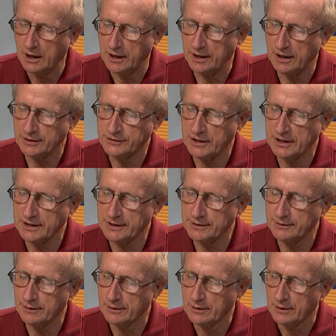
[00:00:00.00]
Uh,
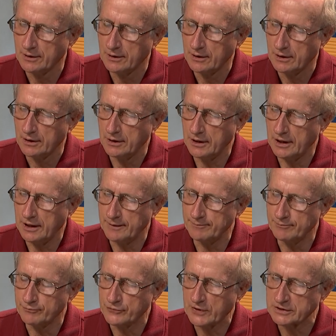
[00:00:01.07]
they
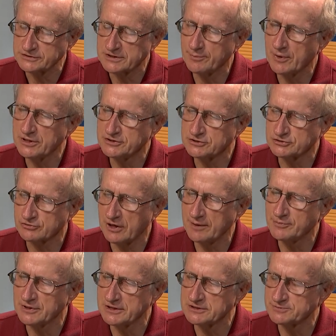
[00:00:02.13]
um, somebody
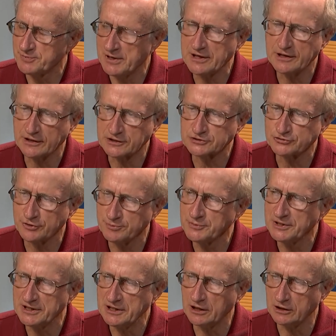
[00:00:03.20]
described it as being
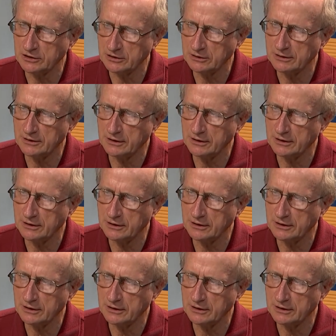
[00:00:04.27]
extremely uh,